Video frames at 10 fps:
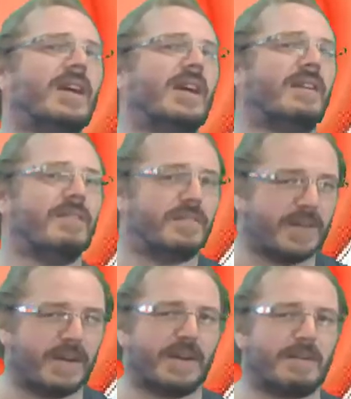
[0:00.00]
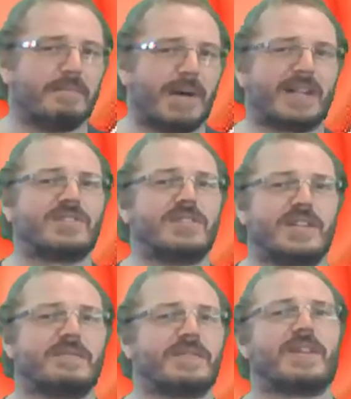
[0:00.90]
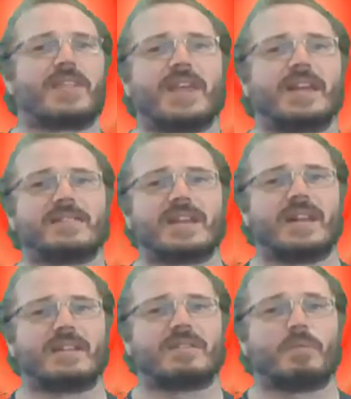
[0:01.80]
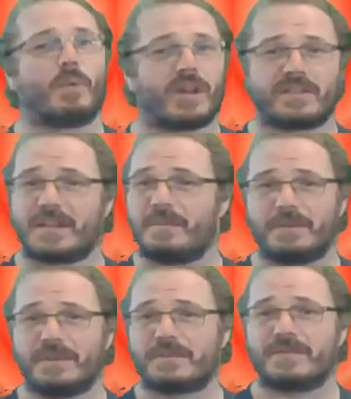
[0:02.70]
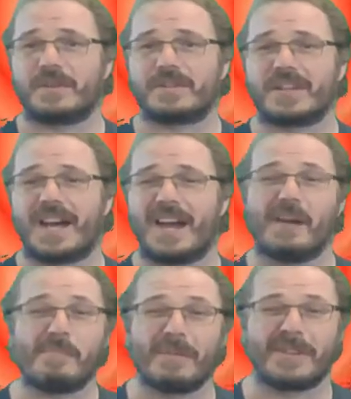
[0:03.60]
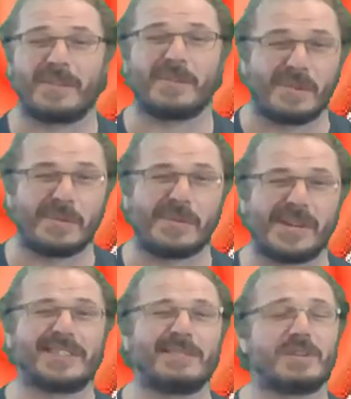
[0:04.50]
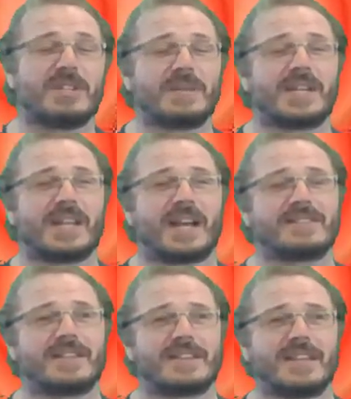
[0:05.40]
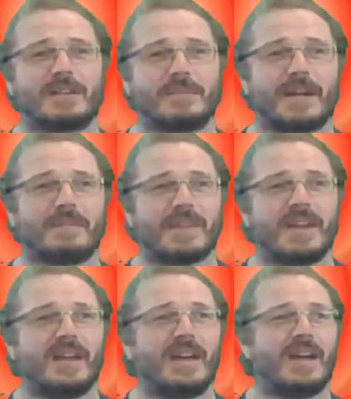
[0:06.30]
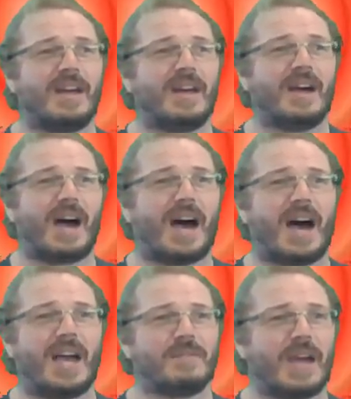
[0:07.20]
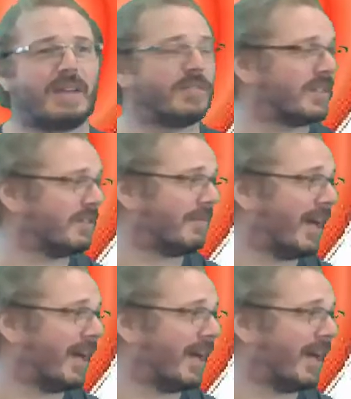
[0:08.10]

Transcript: very much different things. And some of the ones we've talked today are probably not all the ones in which we could actually think about. If we have a look at them under a